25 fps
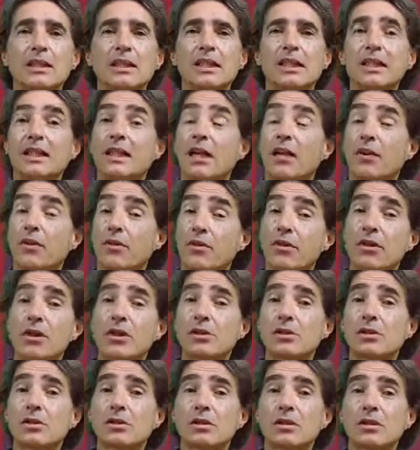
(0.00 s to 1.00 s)
in our
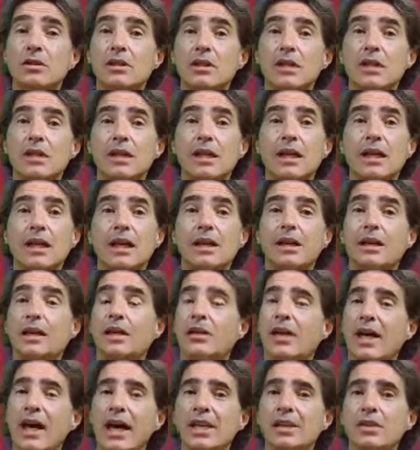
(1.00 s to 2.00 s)
thoughts, in
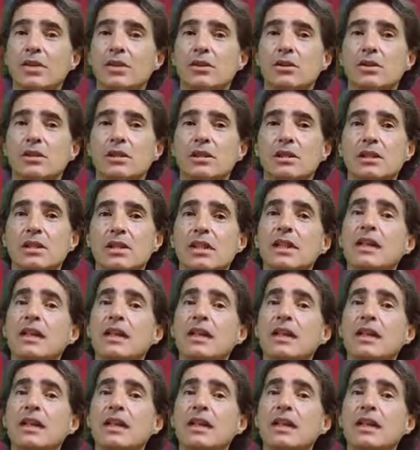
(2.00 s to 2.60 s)
our actions,